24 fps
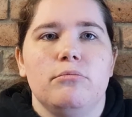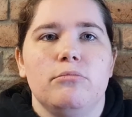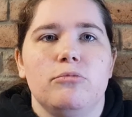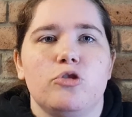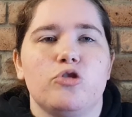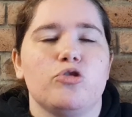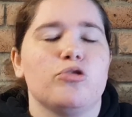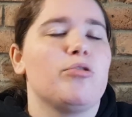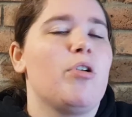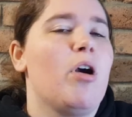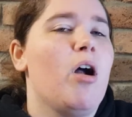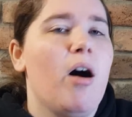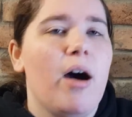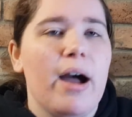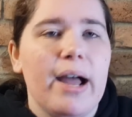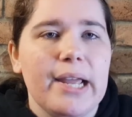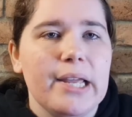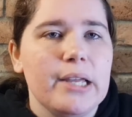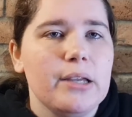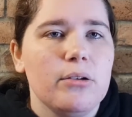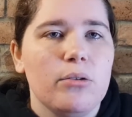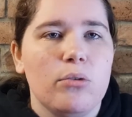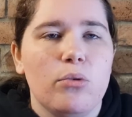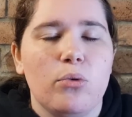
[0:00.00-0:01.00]

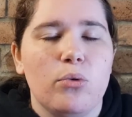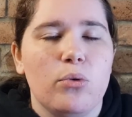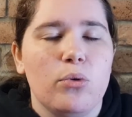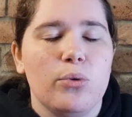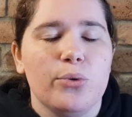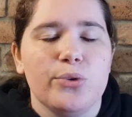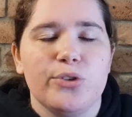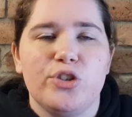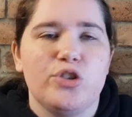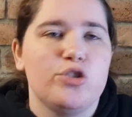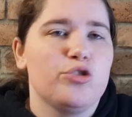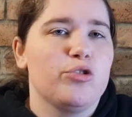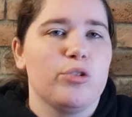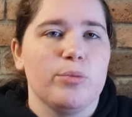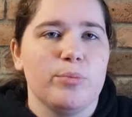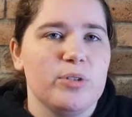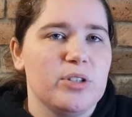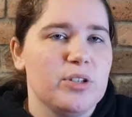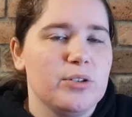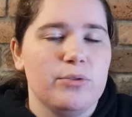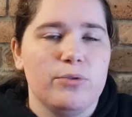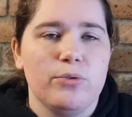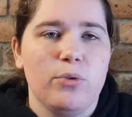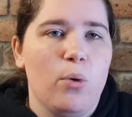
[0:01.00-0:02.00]
dry or
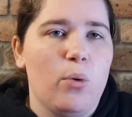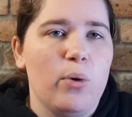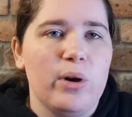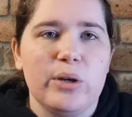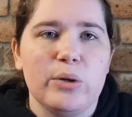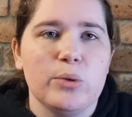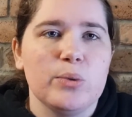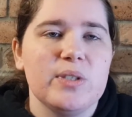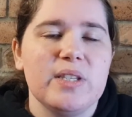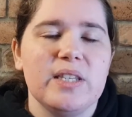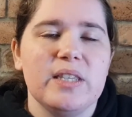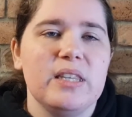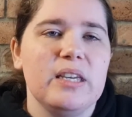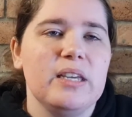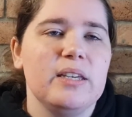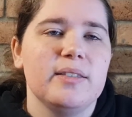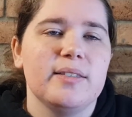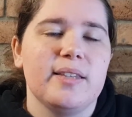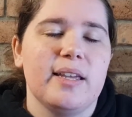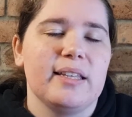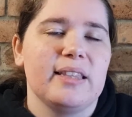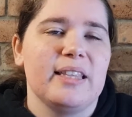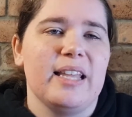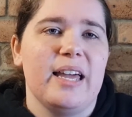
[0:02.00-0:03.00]
stripped of oils and things
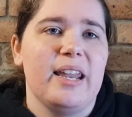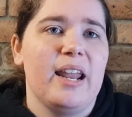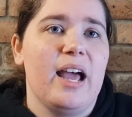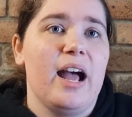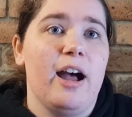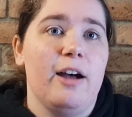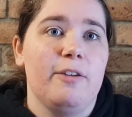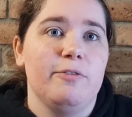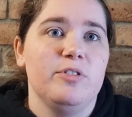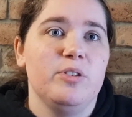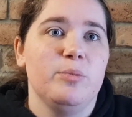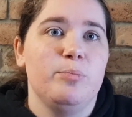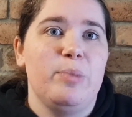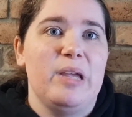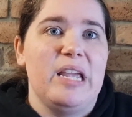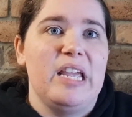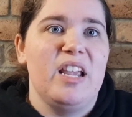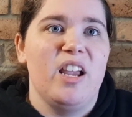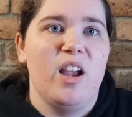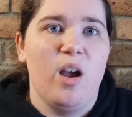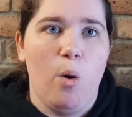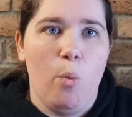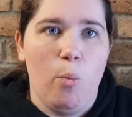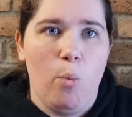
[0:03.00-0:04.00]
like that after
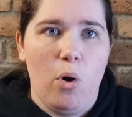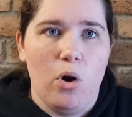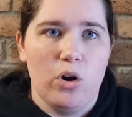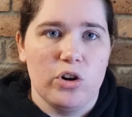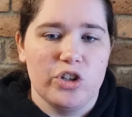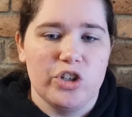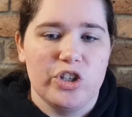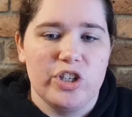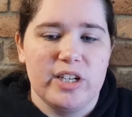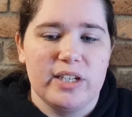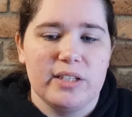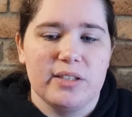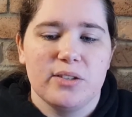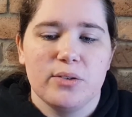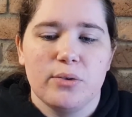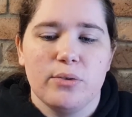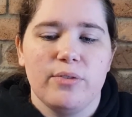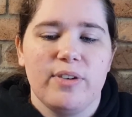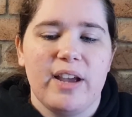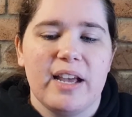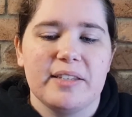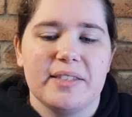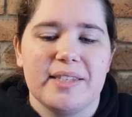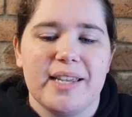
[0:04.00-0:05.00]
being washed. It sort
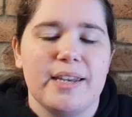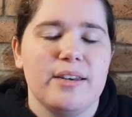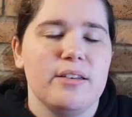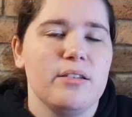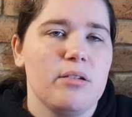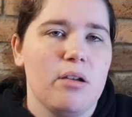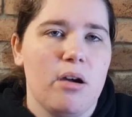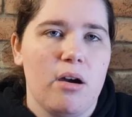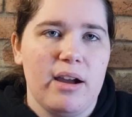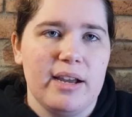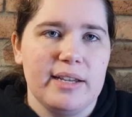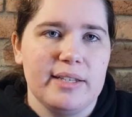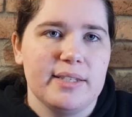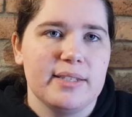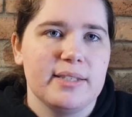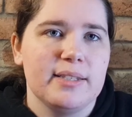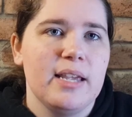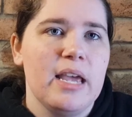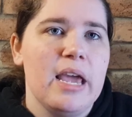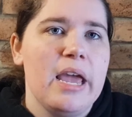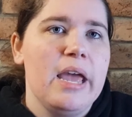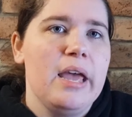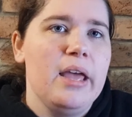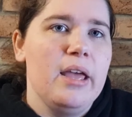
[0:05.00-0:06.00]
of has that nice
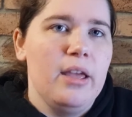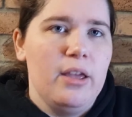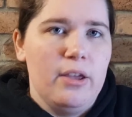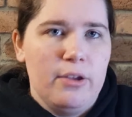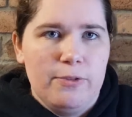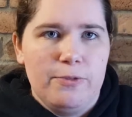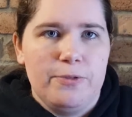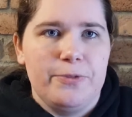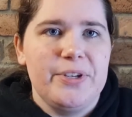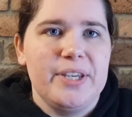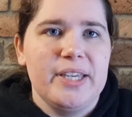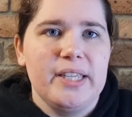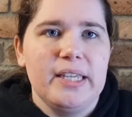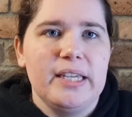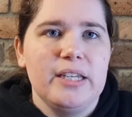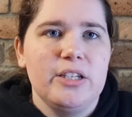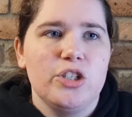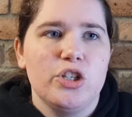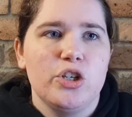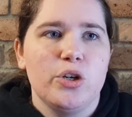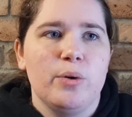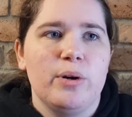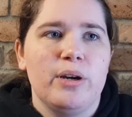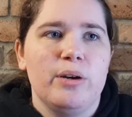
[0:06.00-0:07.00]
feeling
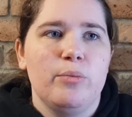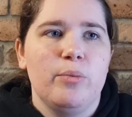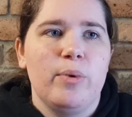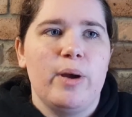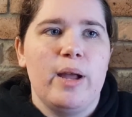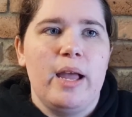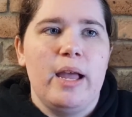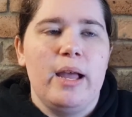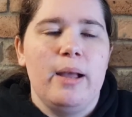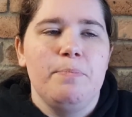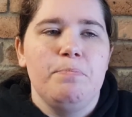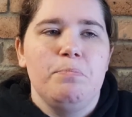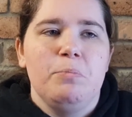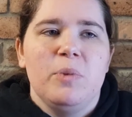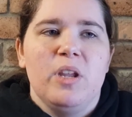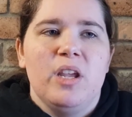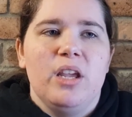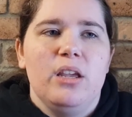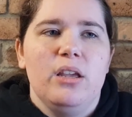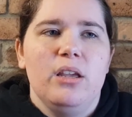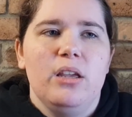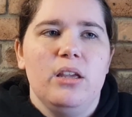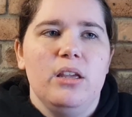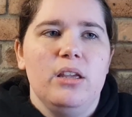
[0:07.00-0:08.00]
to it where,
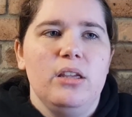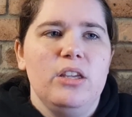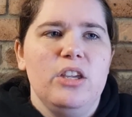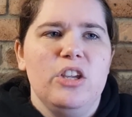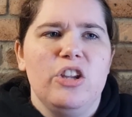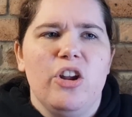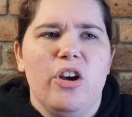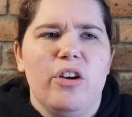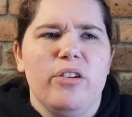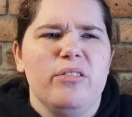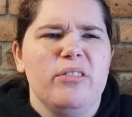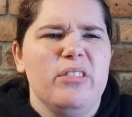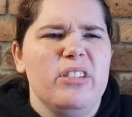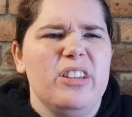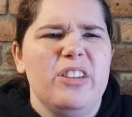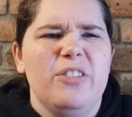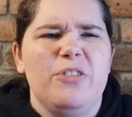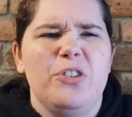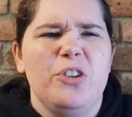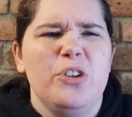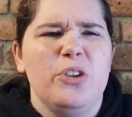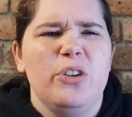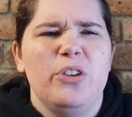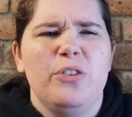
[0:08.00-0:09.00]
you know,
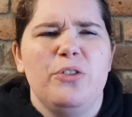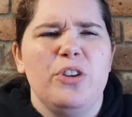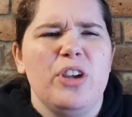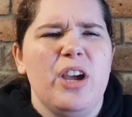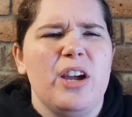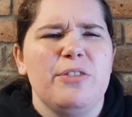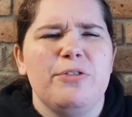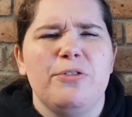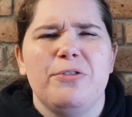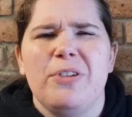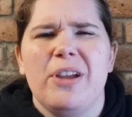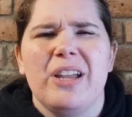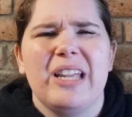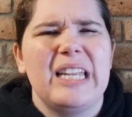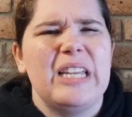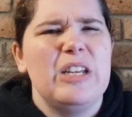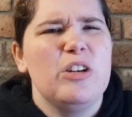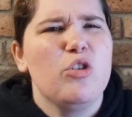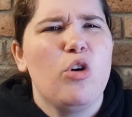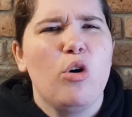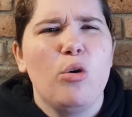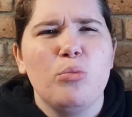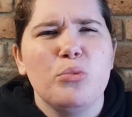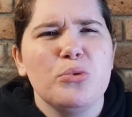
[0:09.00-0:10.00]
if you had fairly
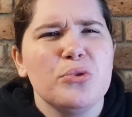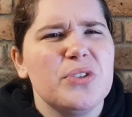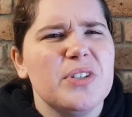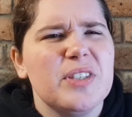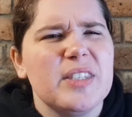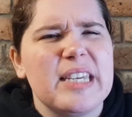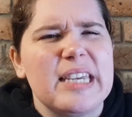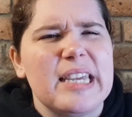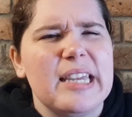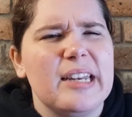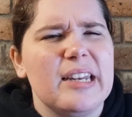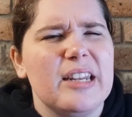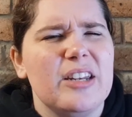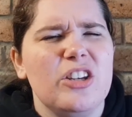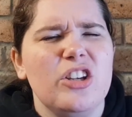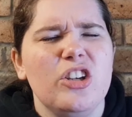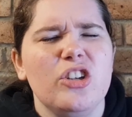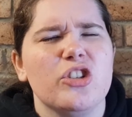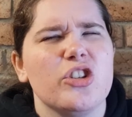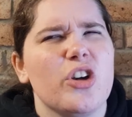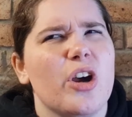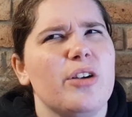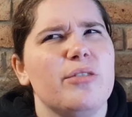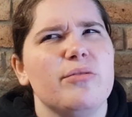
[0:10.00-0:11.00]
normal skin and you
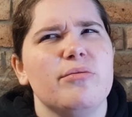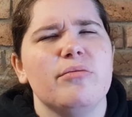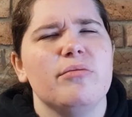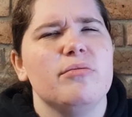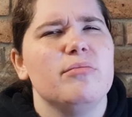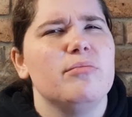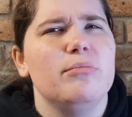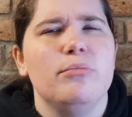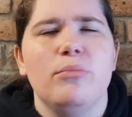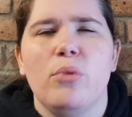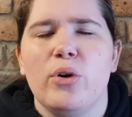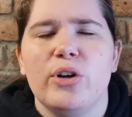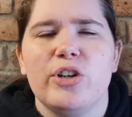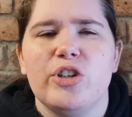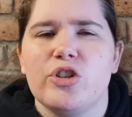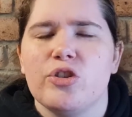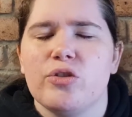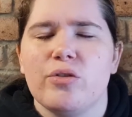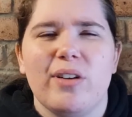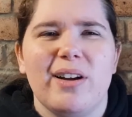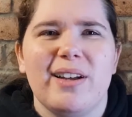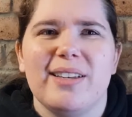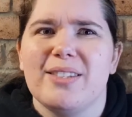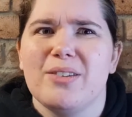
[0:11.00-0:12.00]
don't
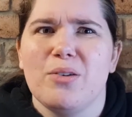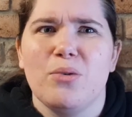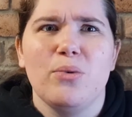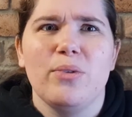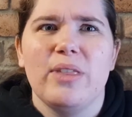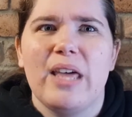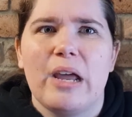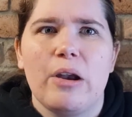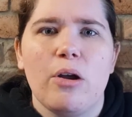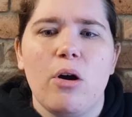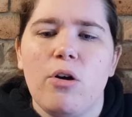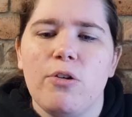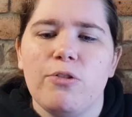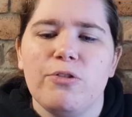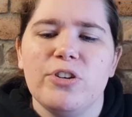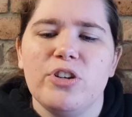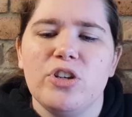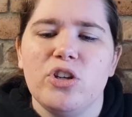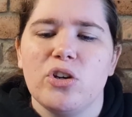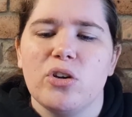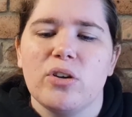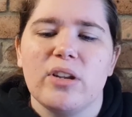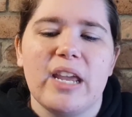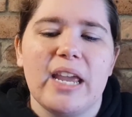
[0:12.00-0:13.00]
moisturize all that often,
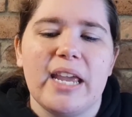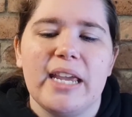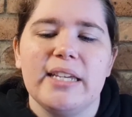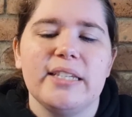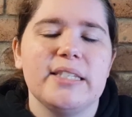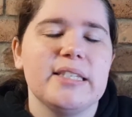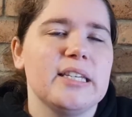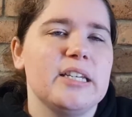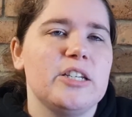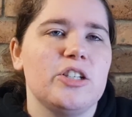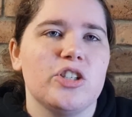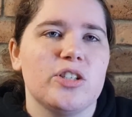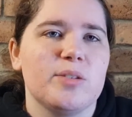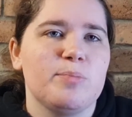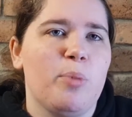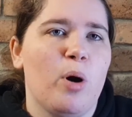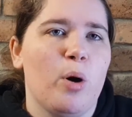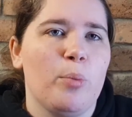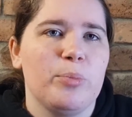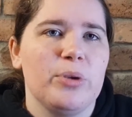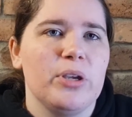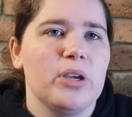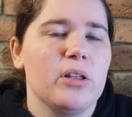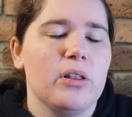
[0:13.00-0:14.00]
you could easily just
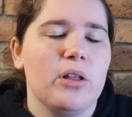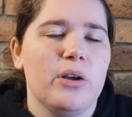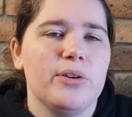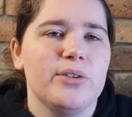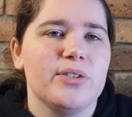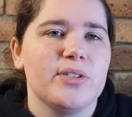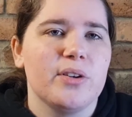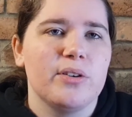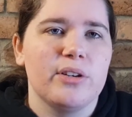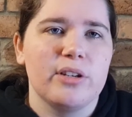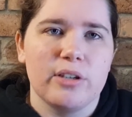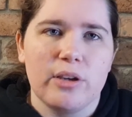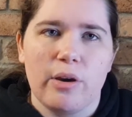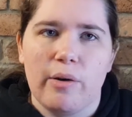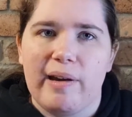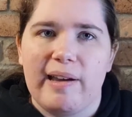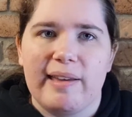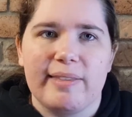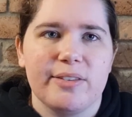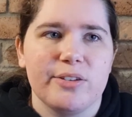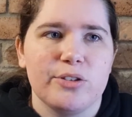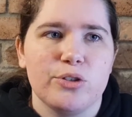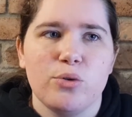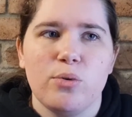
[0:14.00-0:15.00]
pop your clothes on and go
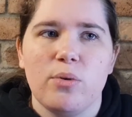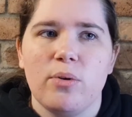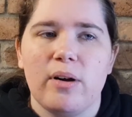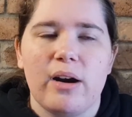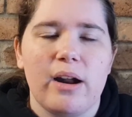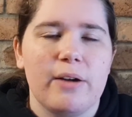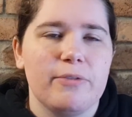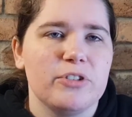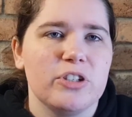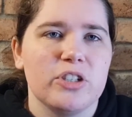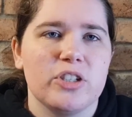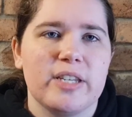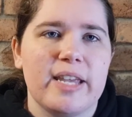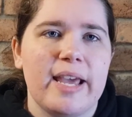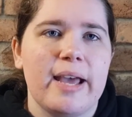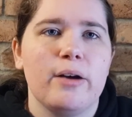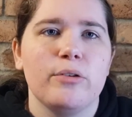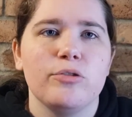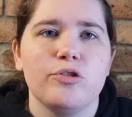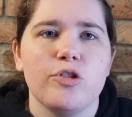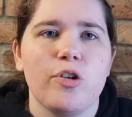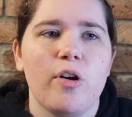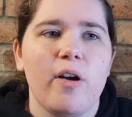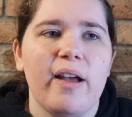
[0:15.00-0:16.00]
out the door after towel
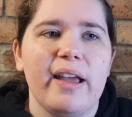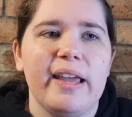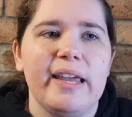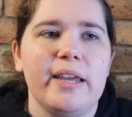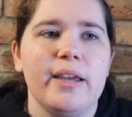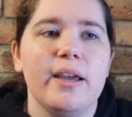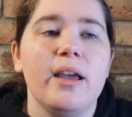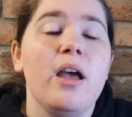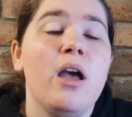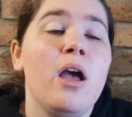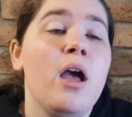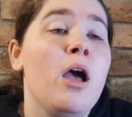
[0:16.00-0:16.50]
drying.